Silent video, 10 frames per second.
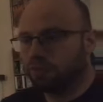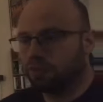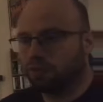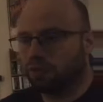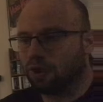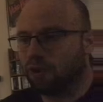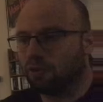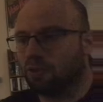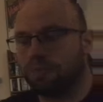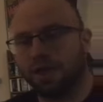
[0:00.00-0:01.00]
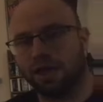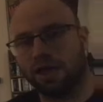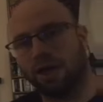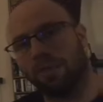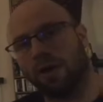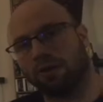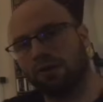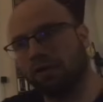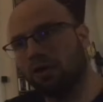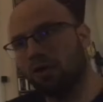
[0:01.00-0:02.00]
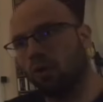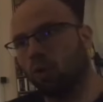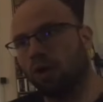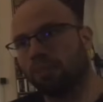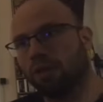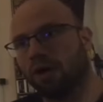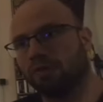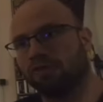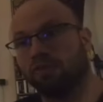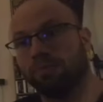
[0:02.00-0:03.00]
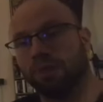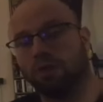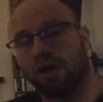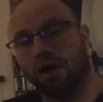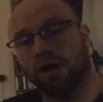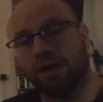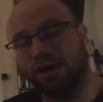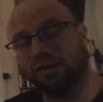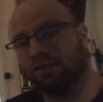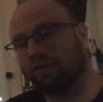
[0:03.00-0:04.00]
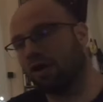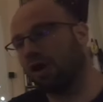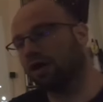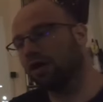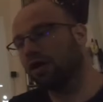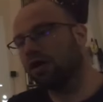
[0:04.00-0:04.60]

they're not really picky about what parts belong in each song.